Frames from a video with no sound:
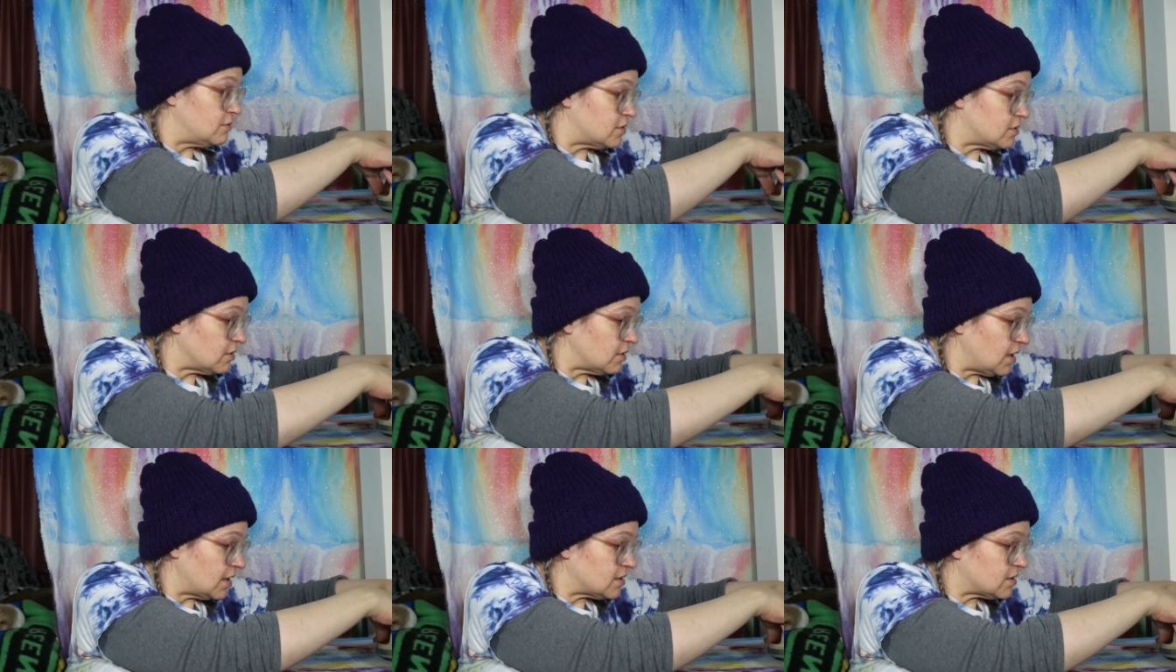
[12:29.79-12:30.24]

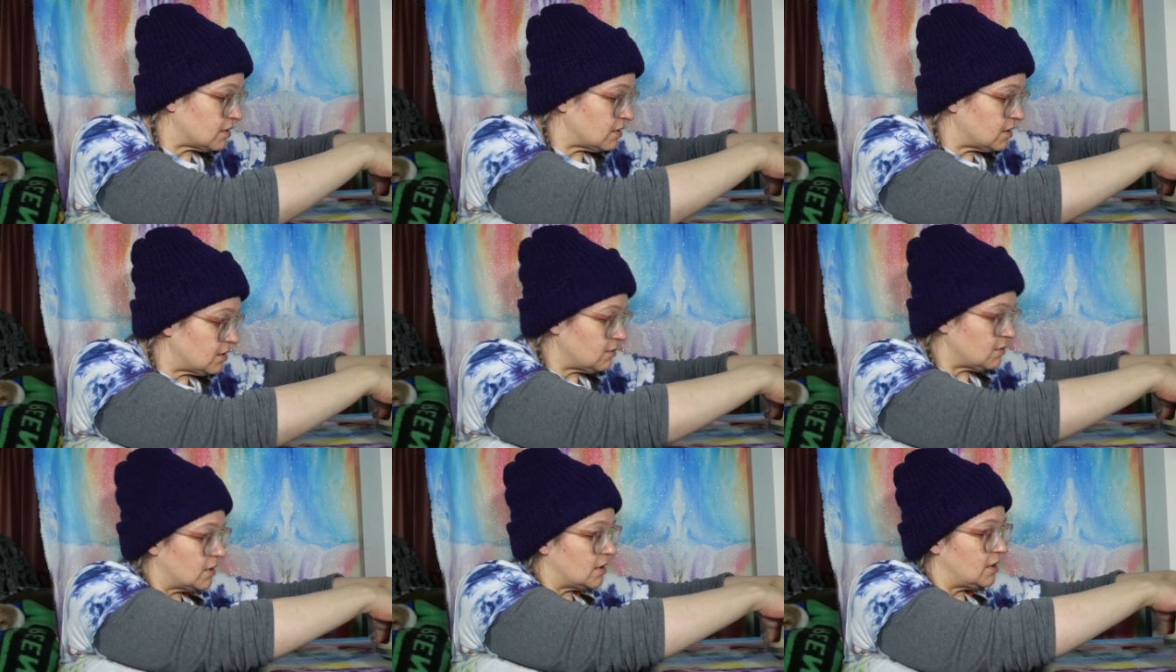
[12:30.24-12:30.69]
So that's what
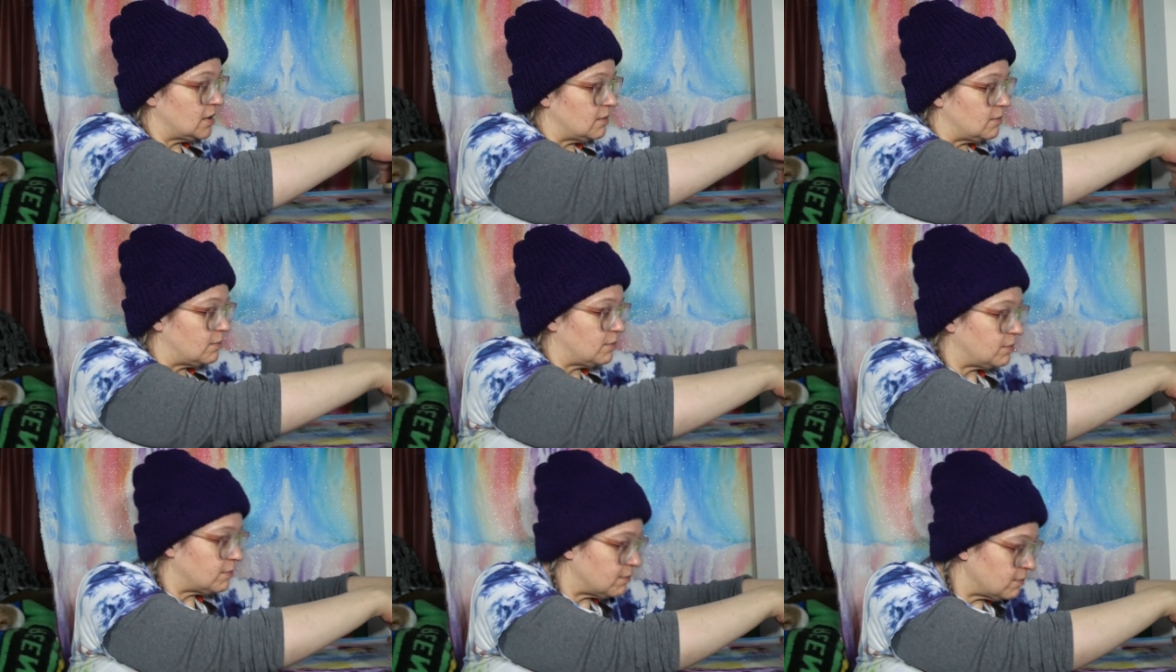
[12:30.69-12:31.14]
you're going to
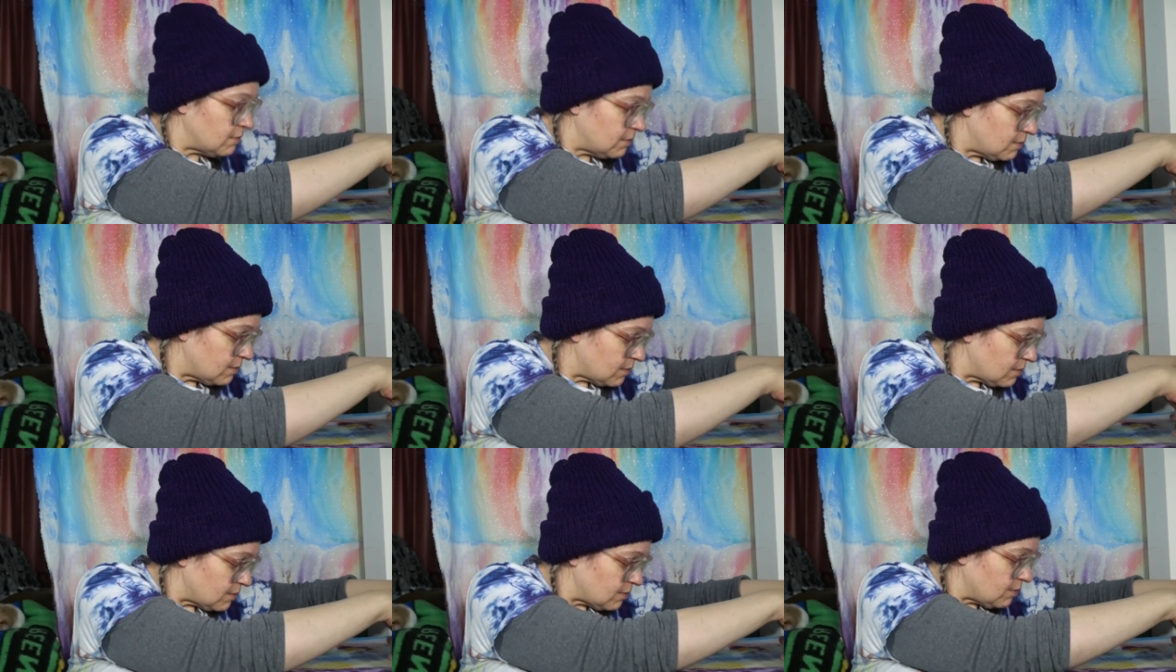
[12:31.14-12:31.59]

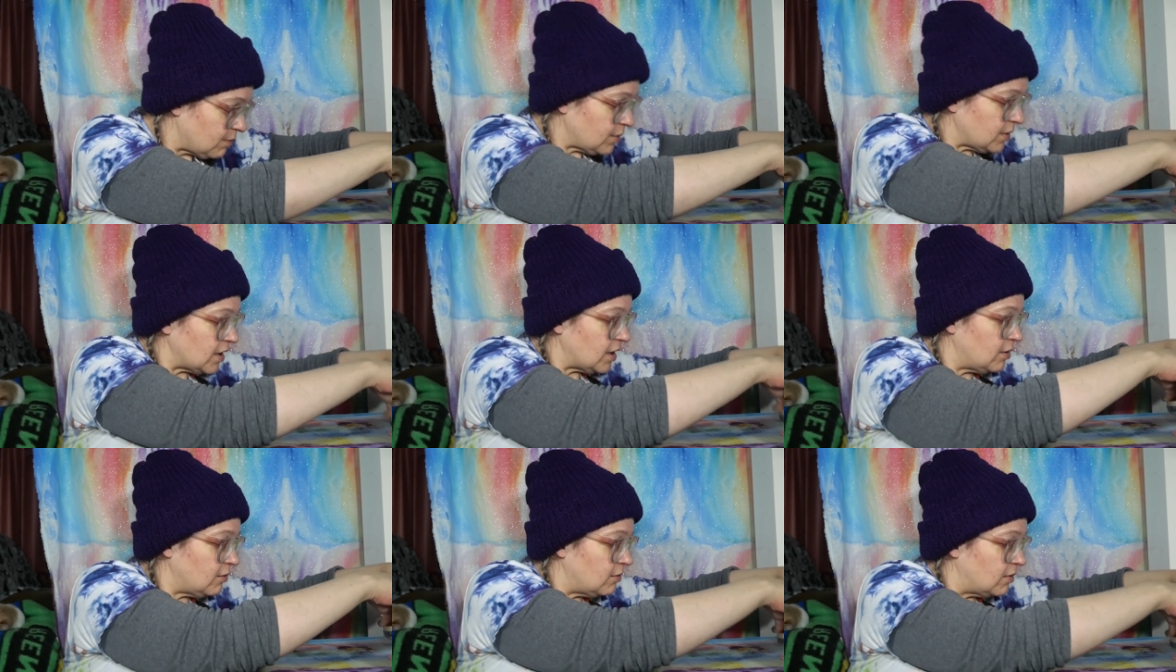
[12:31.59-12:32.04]

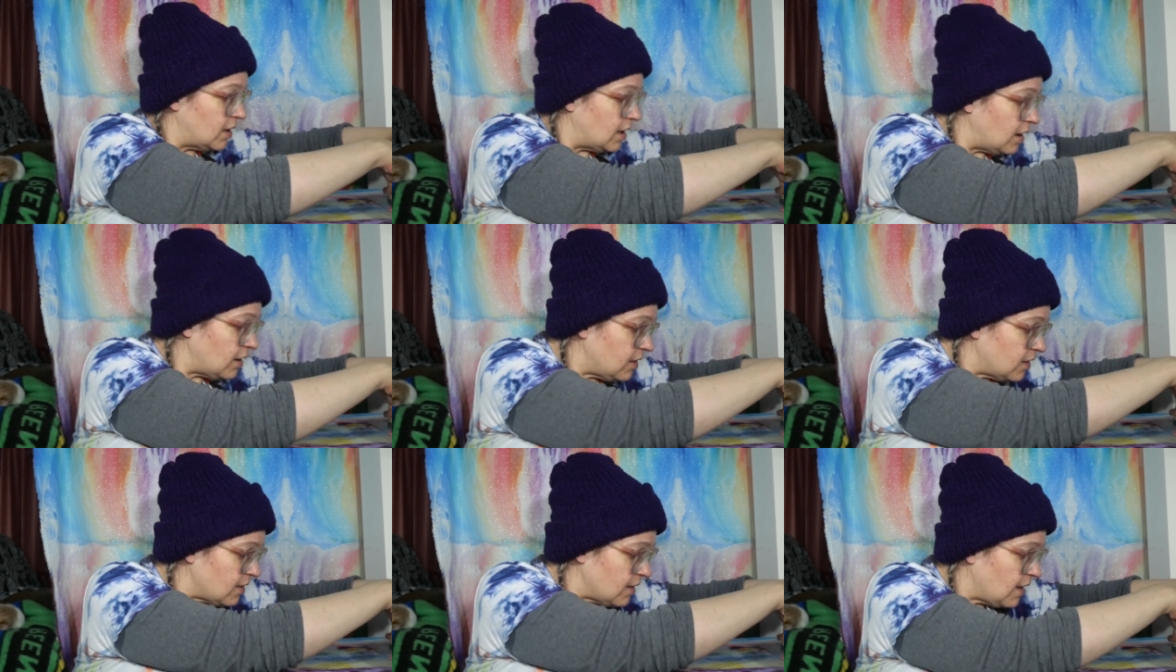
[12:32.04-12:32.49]
play with.